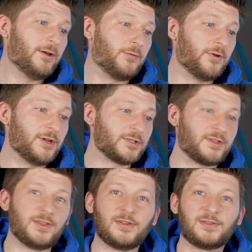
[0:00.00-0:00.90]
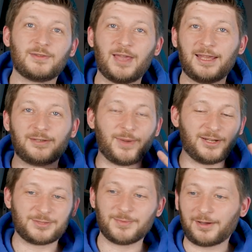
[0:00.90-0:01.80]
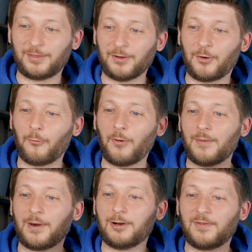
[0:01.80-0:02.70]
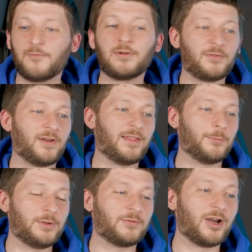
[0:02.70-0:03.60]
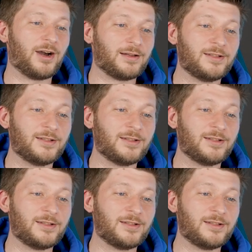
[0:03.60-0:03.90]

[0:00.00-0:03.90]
finish this and benchmark the crap out of every fan that we've got.